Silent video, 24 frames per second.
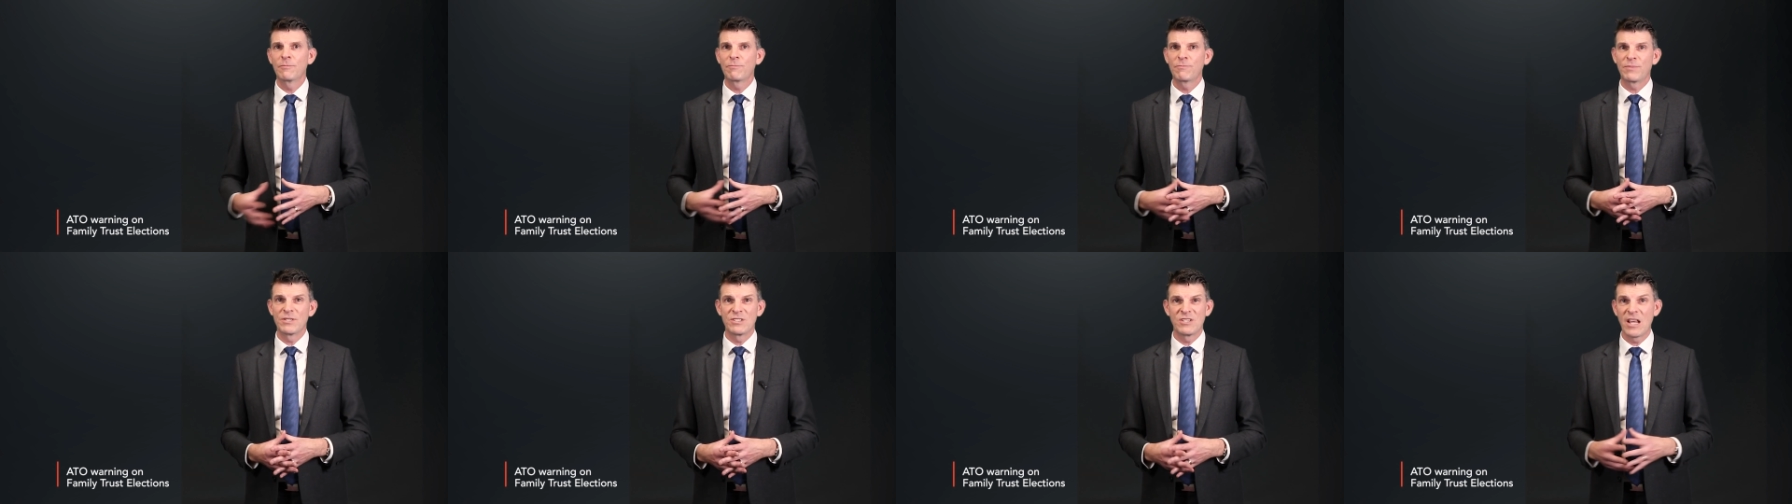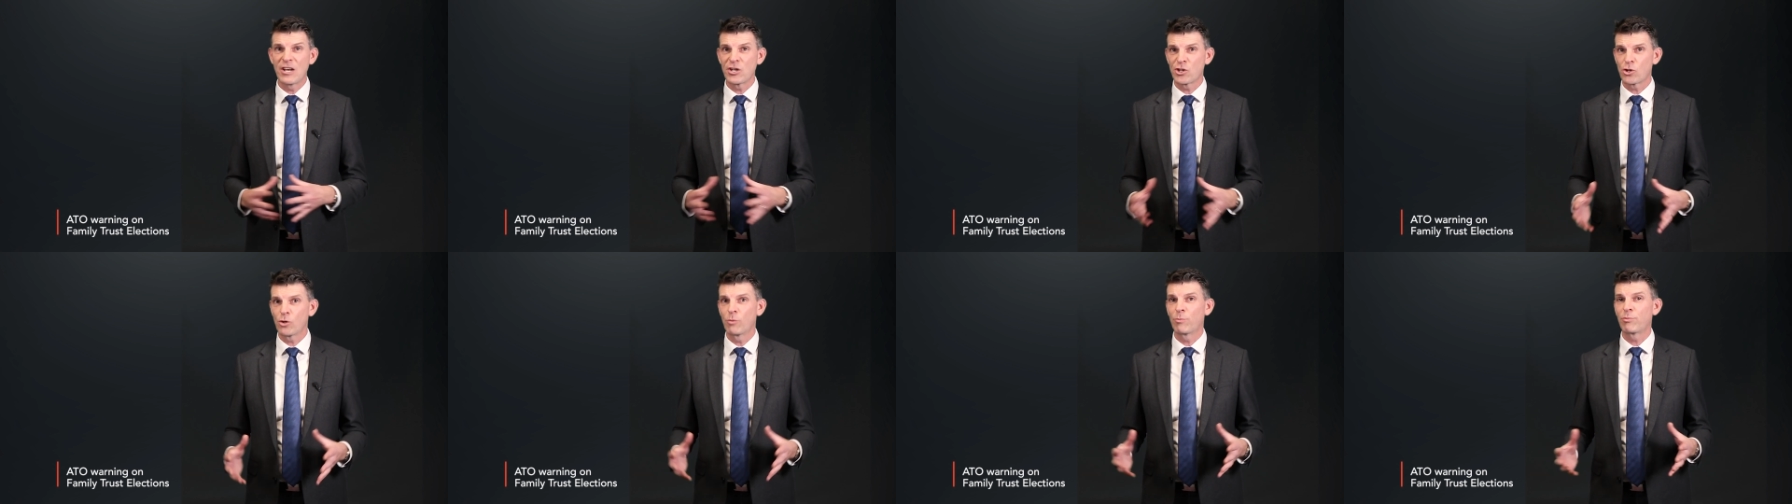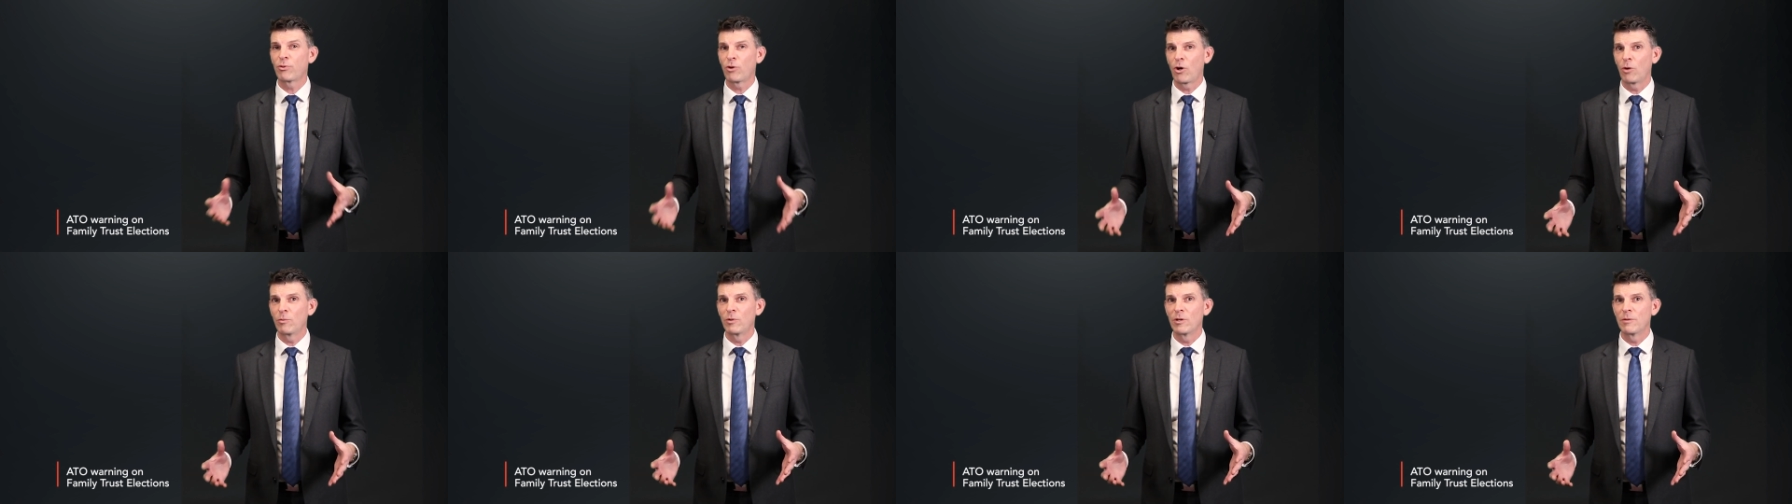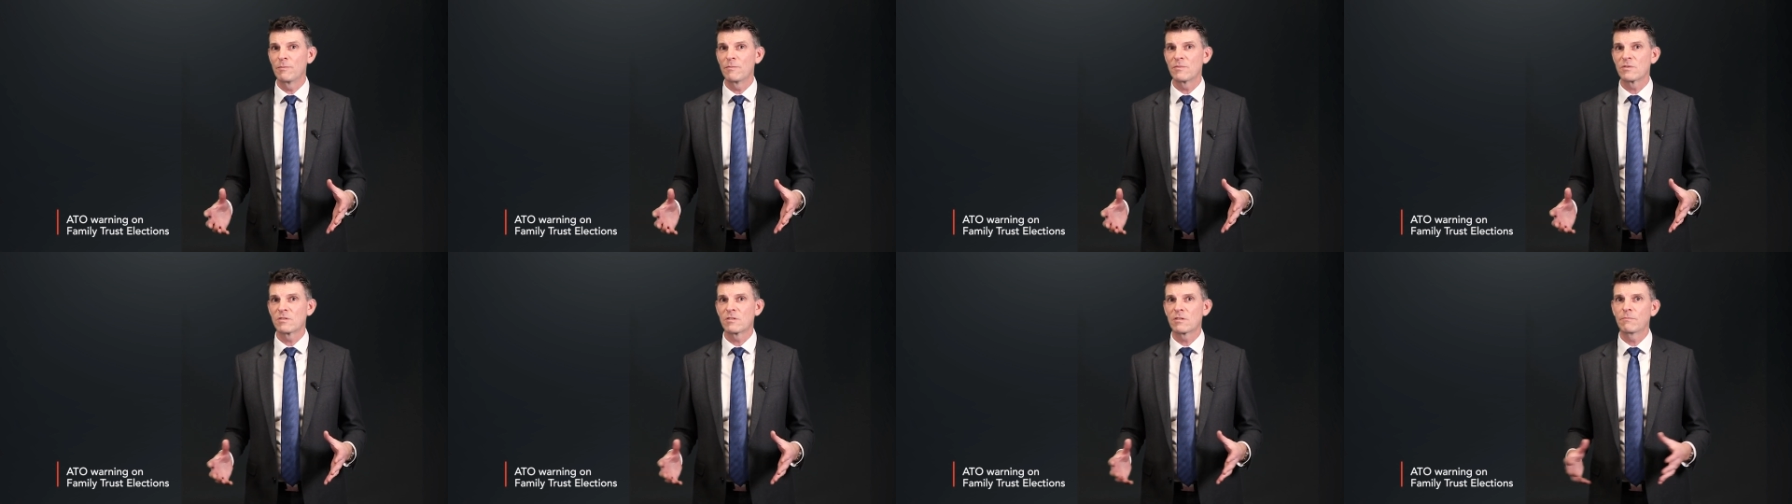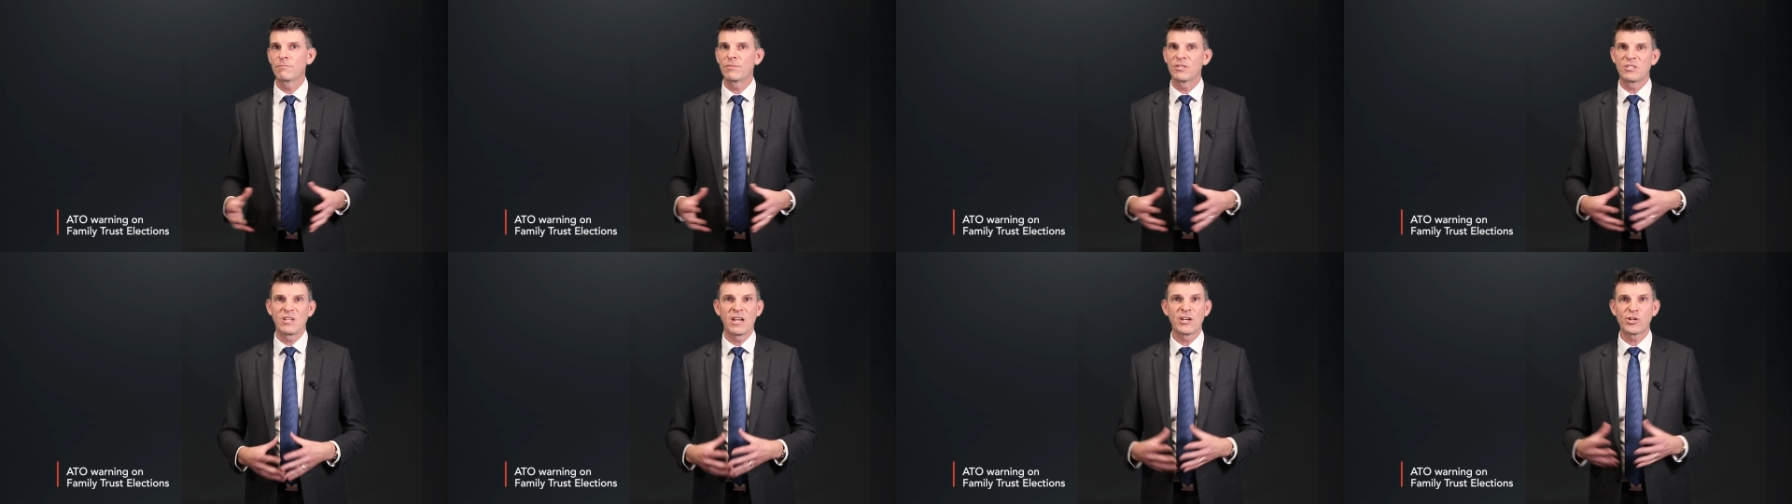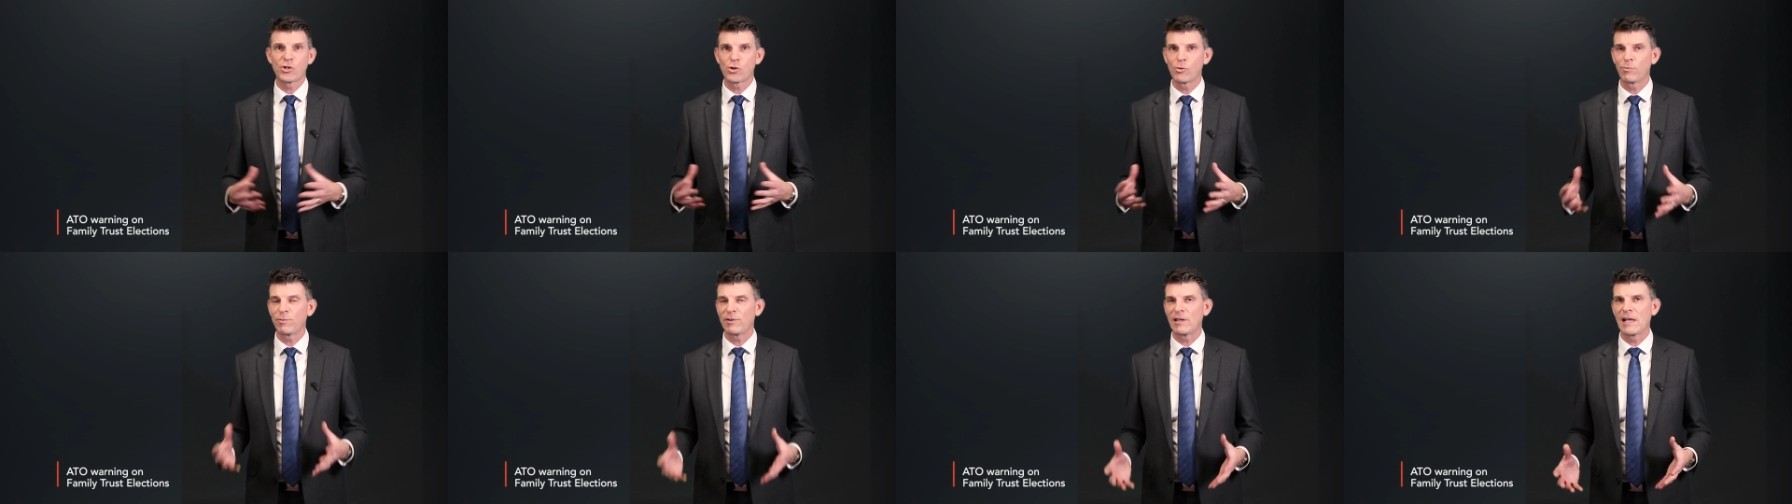potential problems,
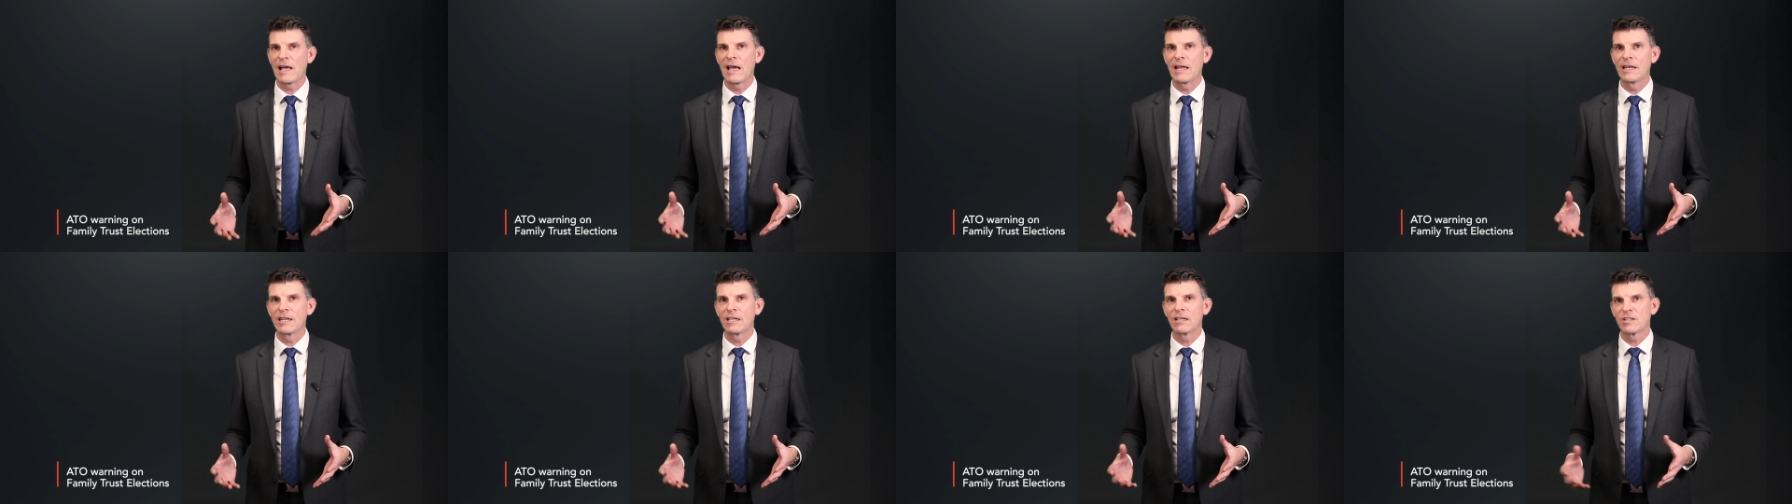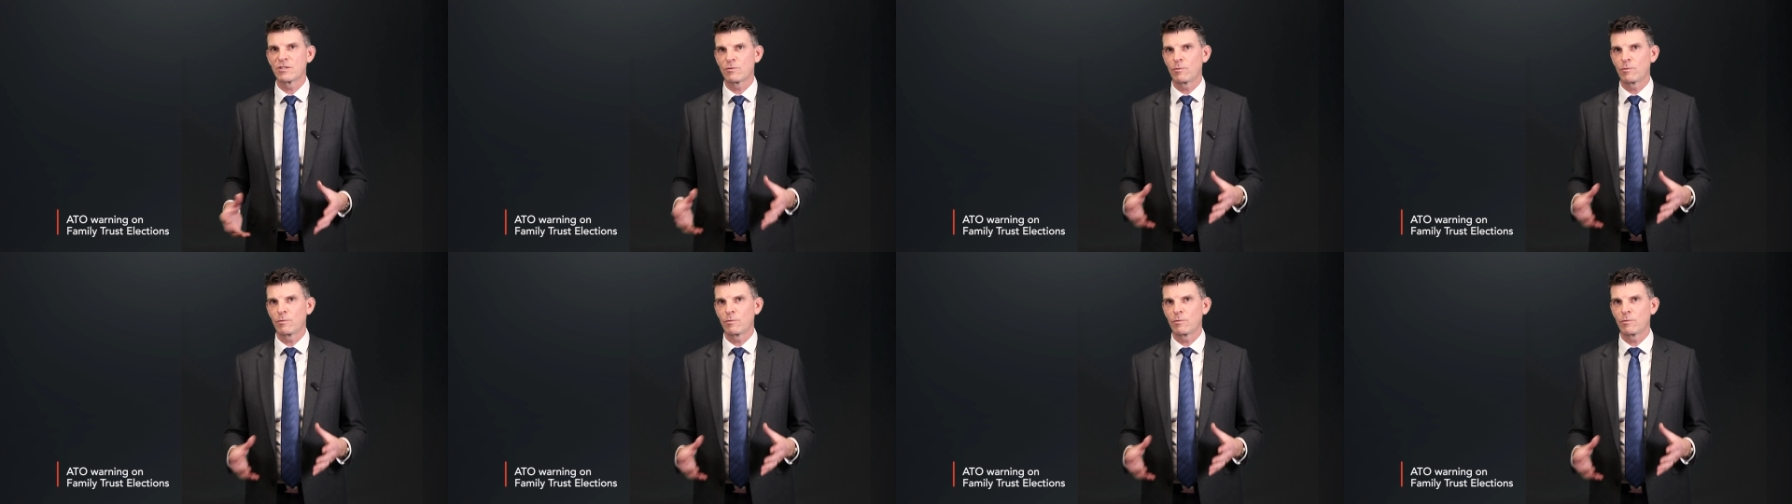potential planning,